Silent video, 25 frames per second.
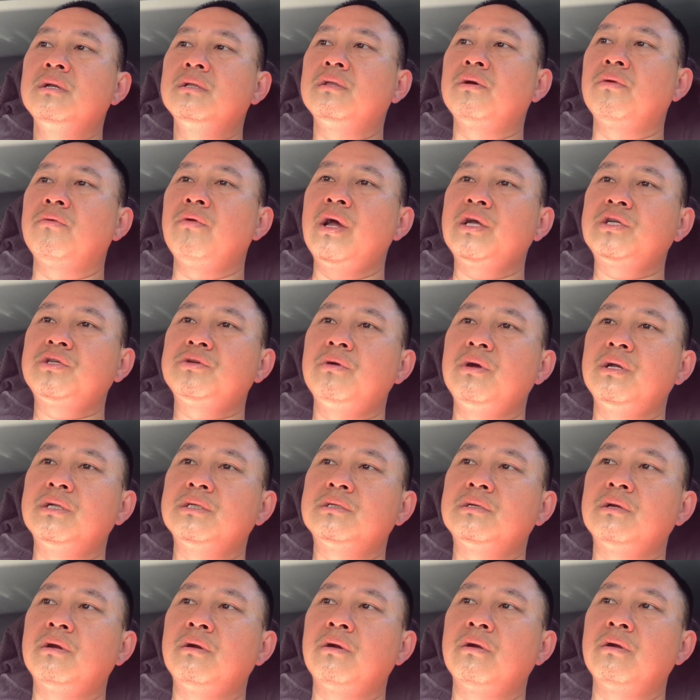the
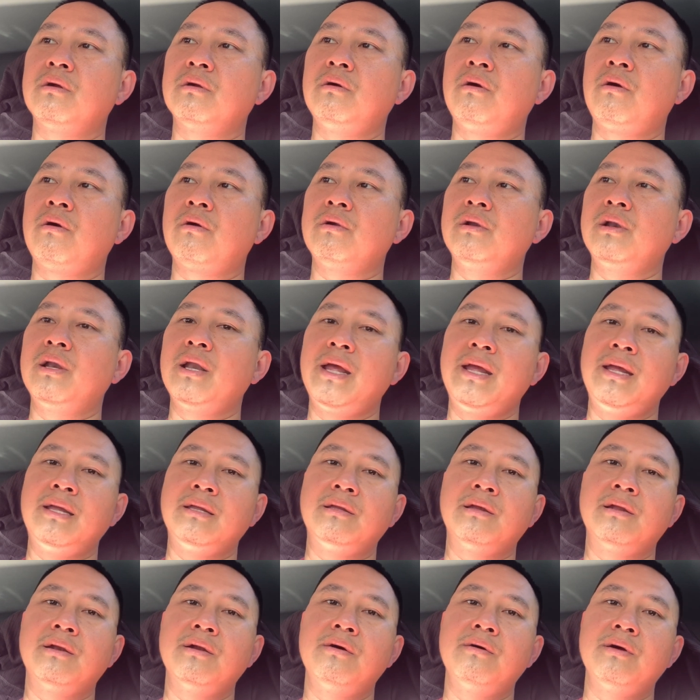restaurants are
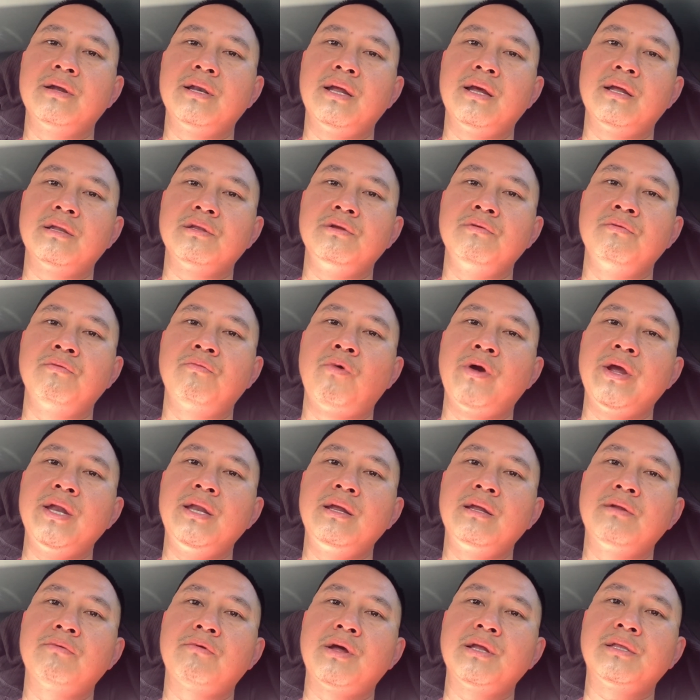late, you know, and then you
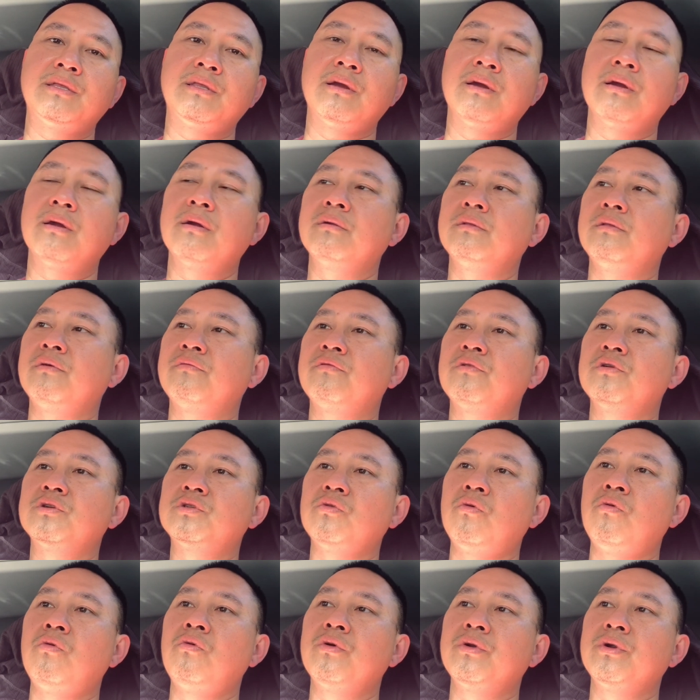waiting right there, the
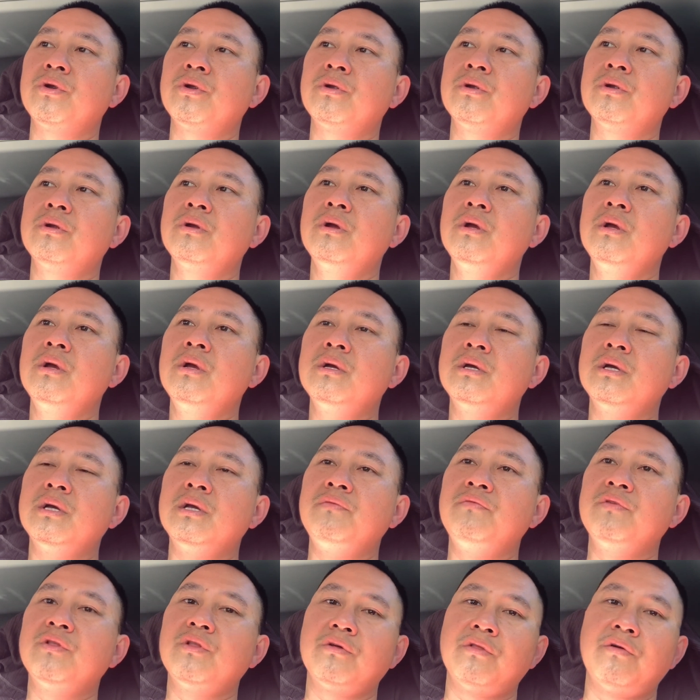first order,
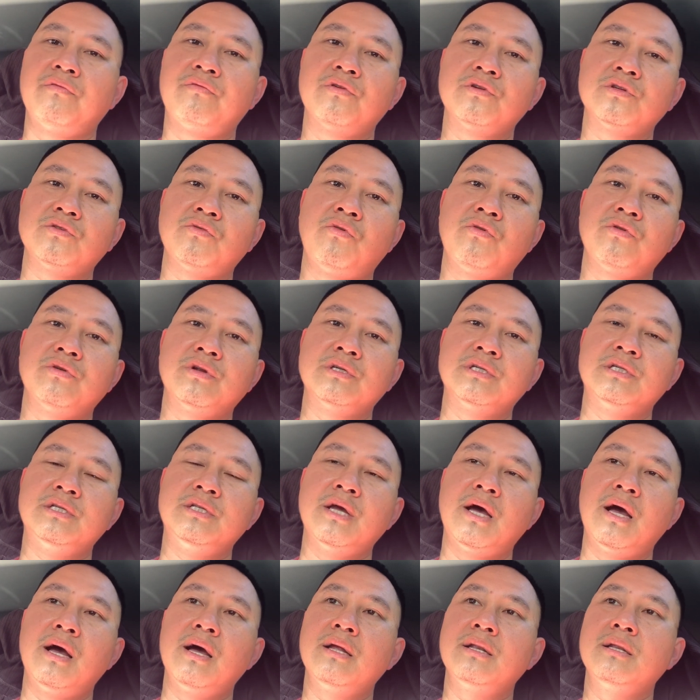even though the first order is
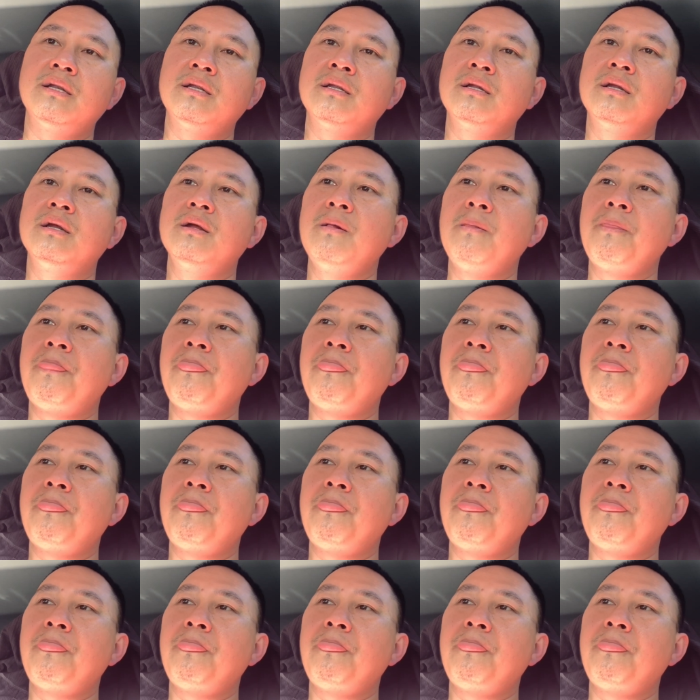done,